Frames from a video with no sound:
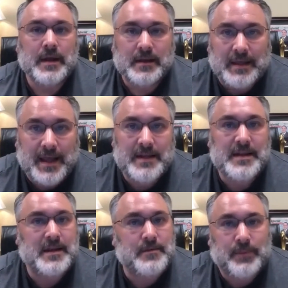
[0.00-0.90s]

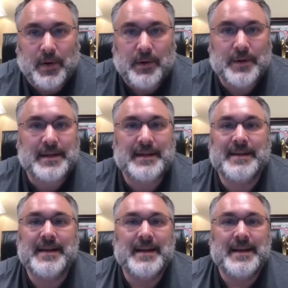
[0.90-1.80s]
London, Poland,
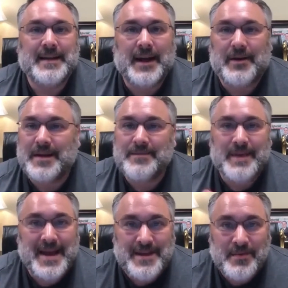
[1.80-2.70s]
and
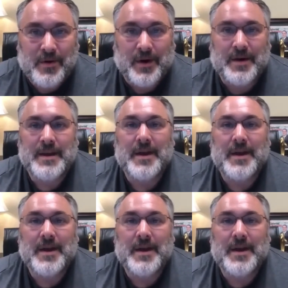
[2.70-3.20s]
many more.